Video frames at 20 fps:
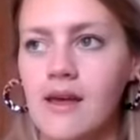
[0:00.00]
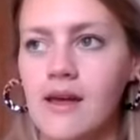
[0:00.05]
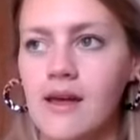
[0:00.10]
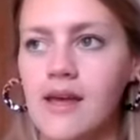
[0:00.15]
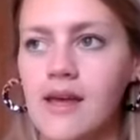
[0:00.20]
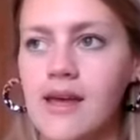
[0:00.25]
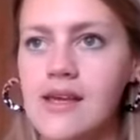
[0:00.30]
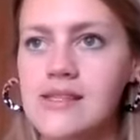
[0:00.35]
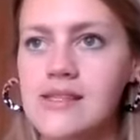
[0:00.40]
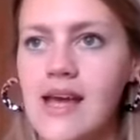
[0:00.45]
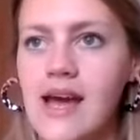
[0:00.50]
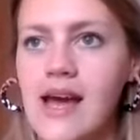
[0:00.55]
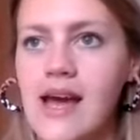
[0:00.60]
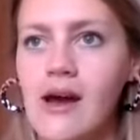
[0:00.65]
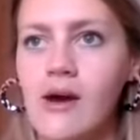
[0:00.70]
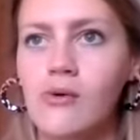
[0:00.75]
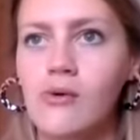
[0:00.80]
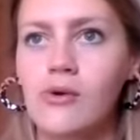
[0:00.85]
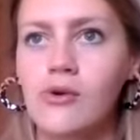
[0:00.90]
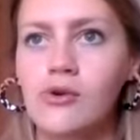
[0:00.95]
I guess,
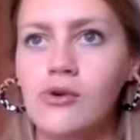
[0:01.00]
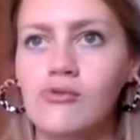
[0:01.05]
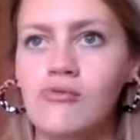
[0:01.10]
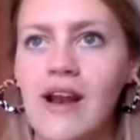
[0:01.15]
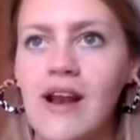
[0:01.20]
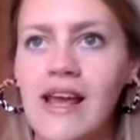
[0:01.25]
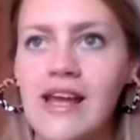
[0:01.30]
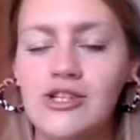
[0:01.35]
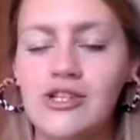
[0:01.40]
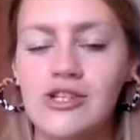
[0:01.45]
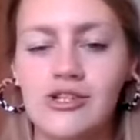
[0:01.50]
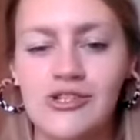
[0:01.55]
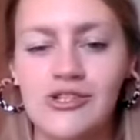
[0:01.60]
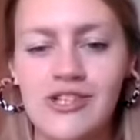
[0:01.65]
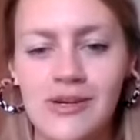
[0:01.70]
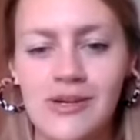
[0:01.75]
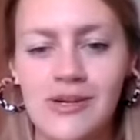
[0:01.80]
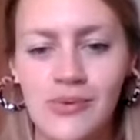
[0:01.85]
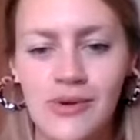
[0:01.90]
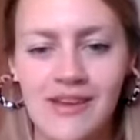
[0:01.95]
how your
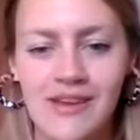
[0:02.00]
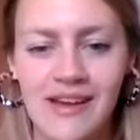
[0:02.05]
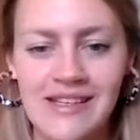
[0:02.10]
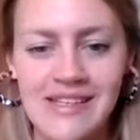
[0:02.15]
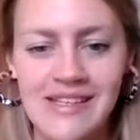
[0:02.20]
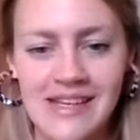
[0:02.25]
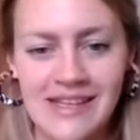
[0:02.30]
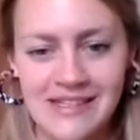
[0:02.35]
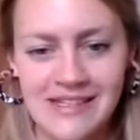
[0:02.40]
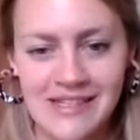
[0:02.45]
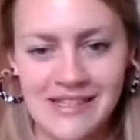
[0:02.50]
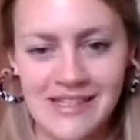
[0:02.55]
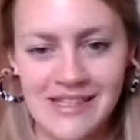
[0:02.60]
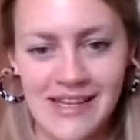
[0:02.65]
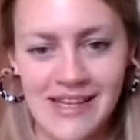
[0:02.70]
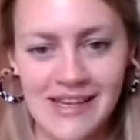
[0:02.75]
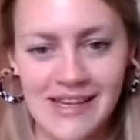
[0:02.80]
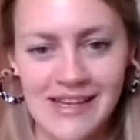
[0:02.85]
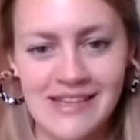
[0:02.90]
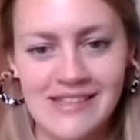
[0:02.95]
relationship with
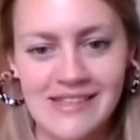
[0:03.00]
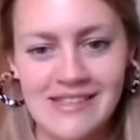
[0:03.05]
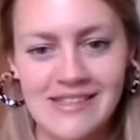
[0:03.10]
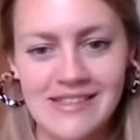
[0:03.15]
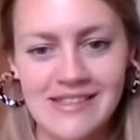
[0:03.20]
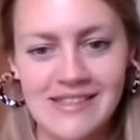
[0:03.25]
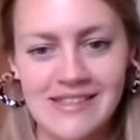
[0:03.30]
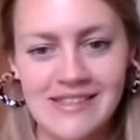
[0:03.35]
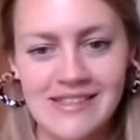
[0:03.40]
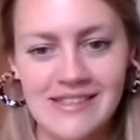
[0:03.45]
identity has